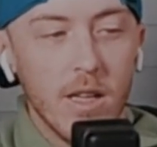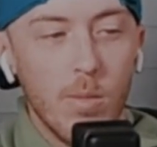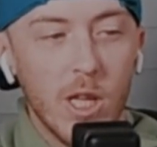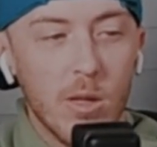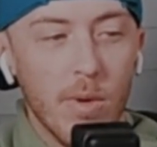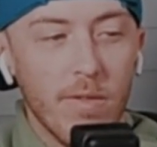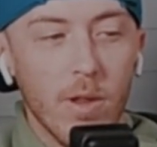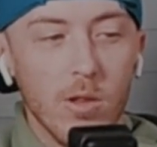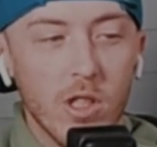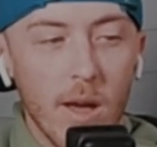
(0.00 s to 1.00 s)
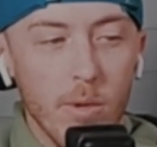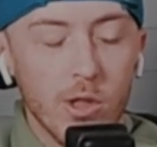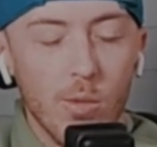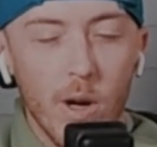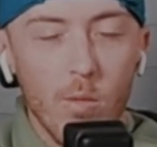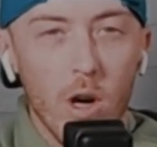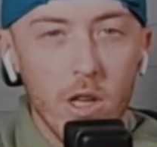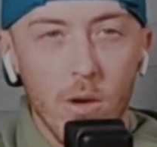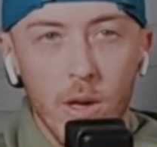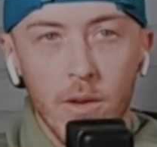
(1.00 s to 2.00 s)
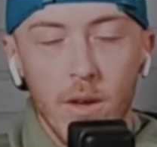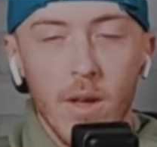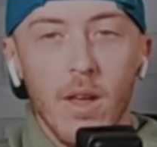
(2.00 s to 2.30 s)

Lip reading: to beat the Buffalo Sabres to win 1 unit,